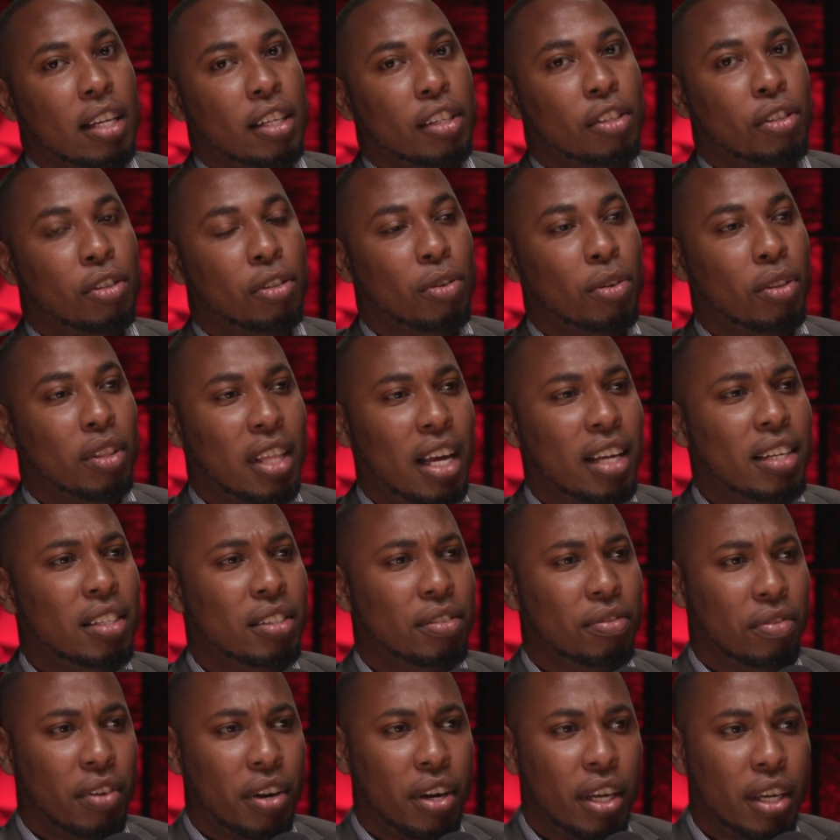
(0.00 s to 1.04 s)
So that
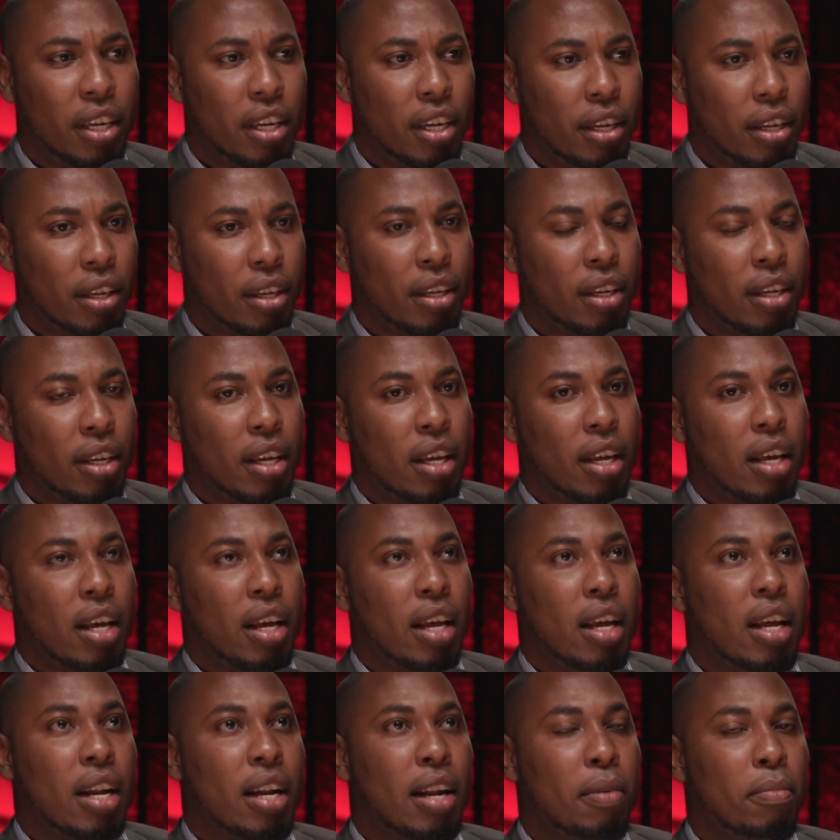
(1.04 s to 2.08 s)
is very key.
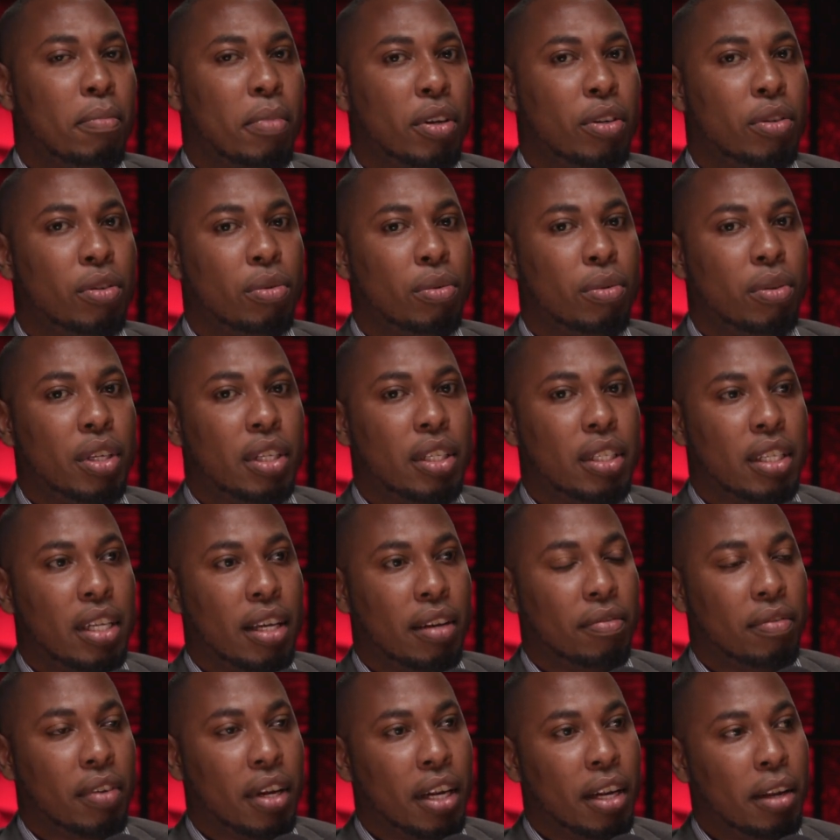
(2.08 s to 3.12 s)
Number two is the
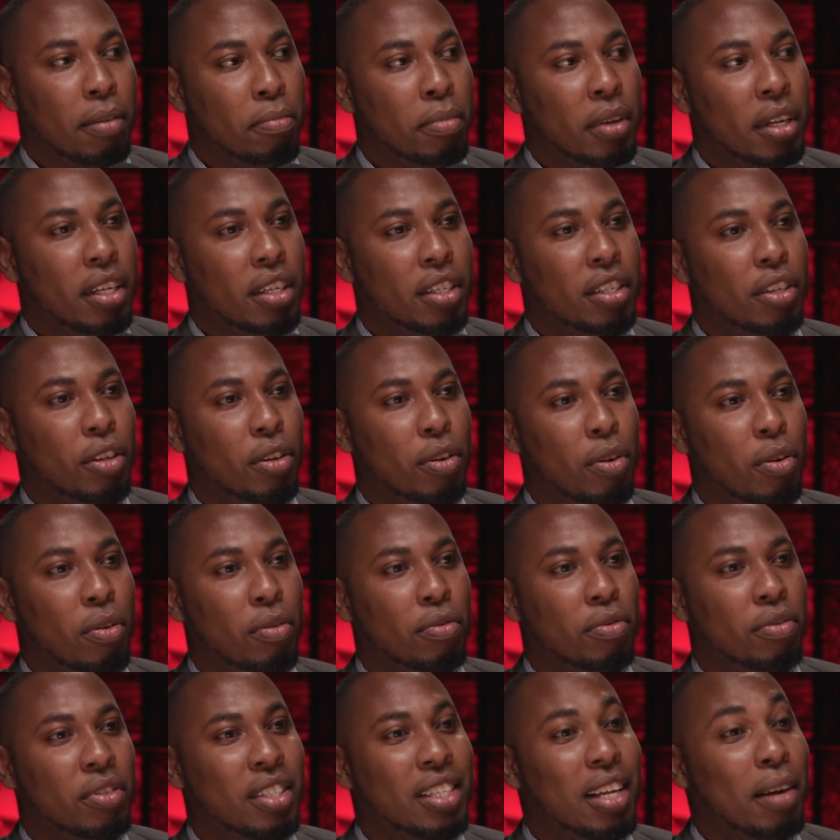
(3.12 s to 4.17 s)
availability
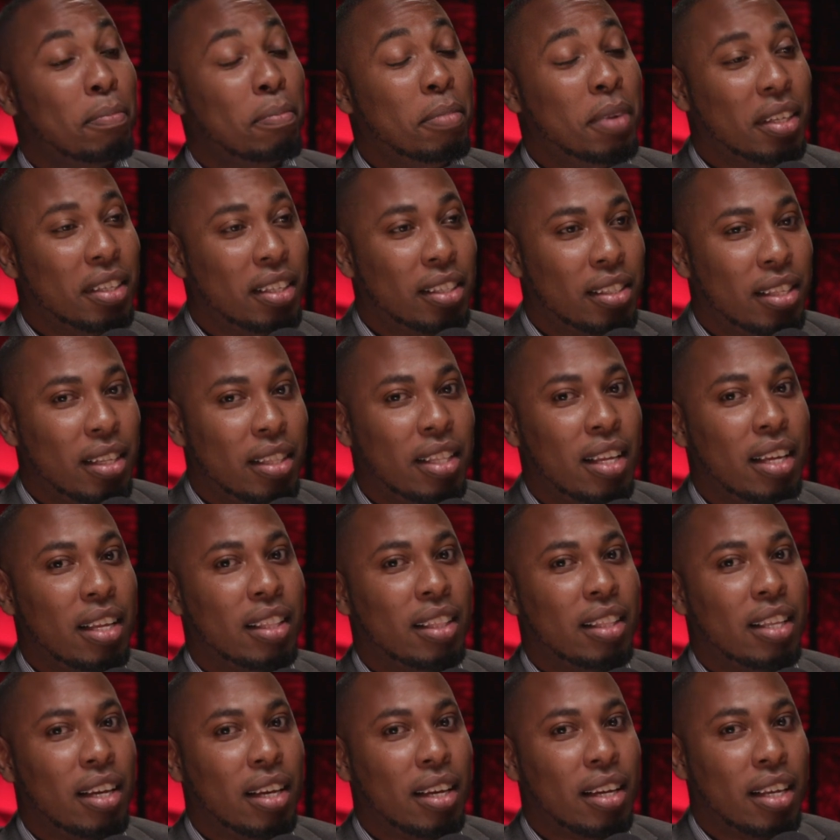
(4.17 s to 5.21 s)
of stability. The, the,
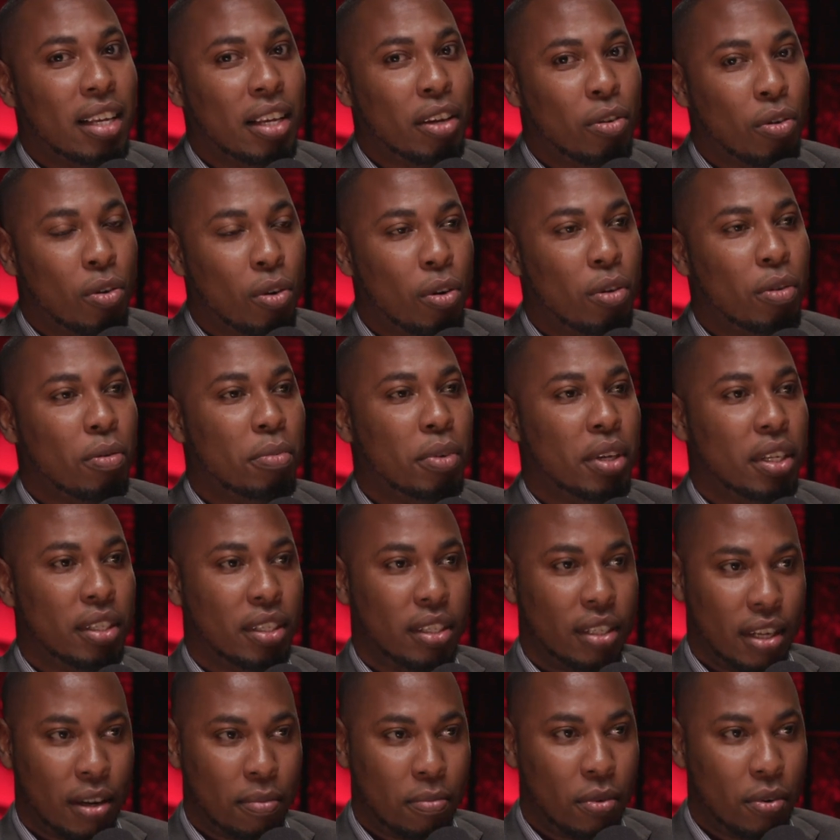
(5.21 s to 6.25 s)
the economy is
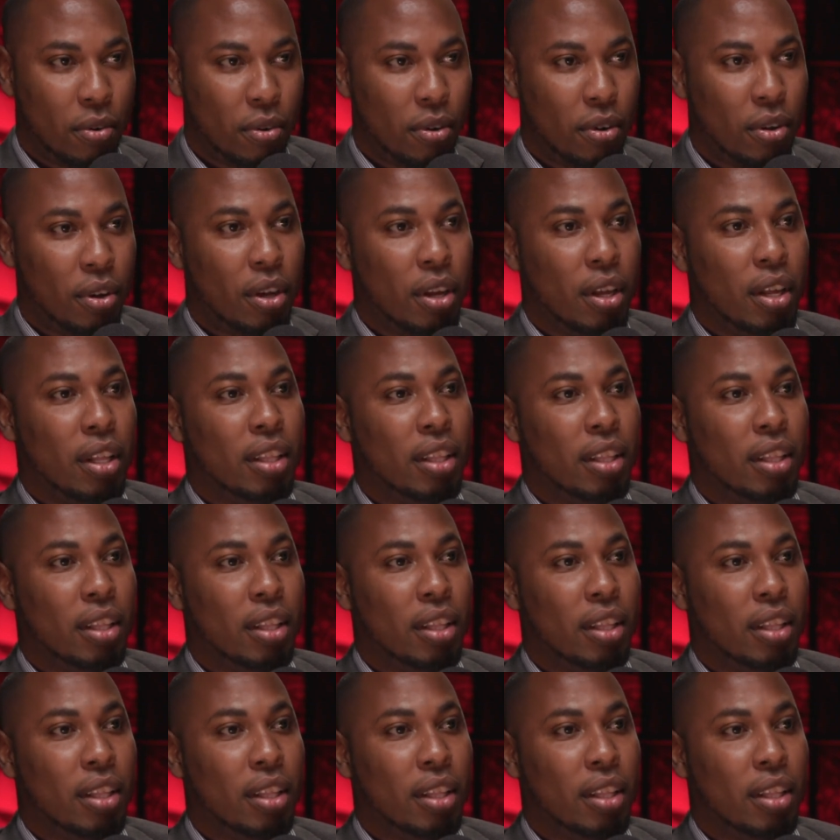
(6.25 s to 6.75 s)
stable.